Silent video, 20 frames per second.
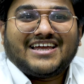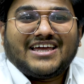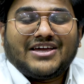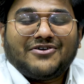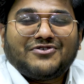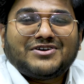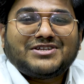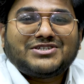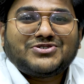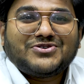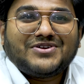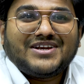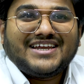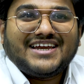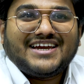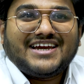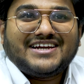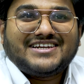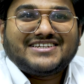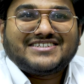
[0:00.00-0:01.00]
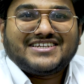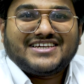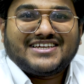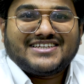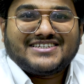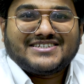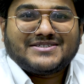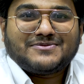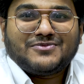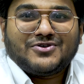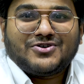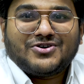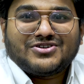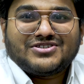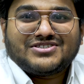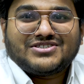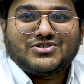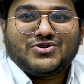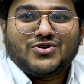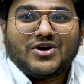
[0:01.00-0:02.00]
eventually it changes,
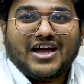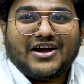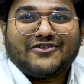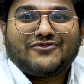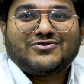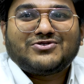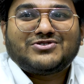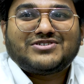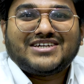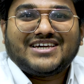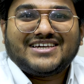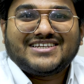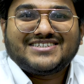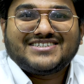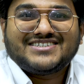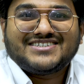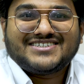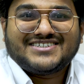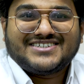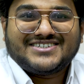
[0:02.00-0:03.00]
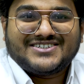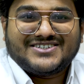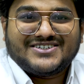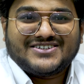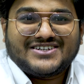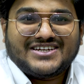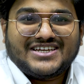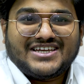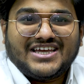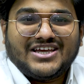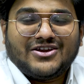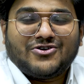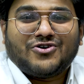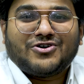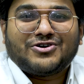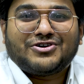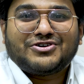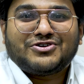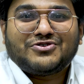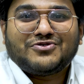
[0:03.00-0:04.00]
because you have to change in
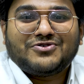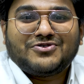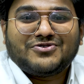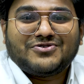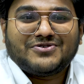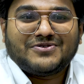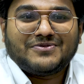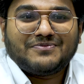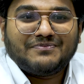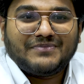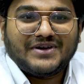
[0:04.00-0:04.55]
order to